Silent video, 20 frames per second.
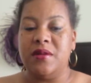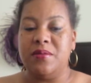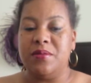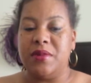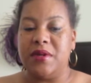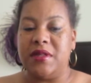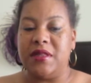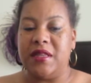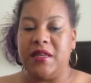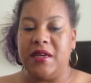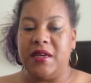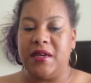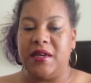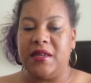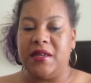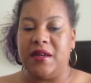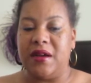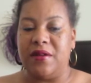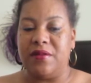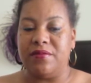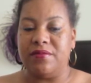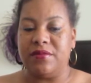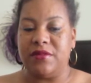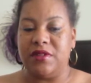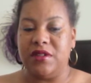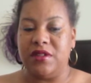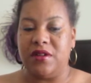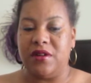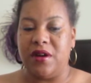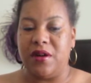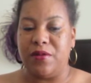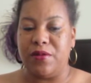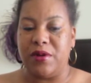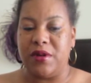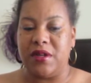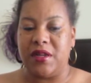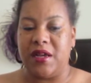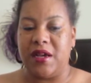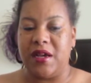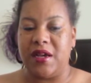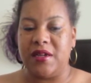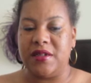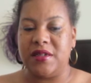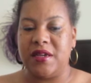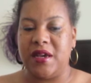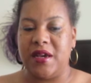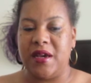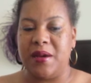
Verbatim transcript: But then, I, you know, I realized, hey,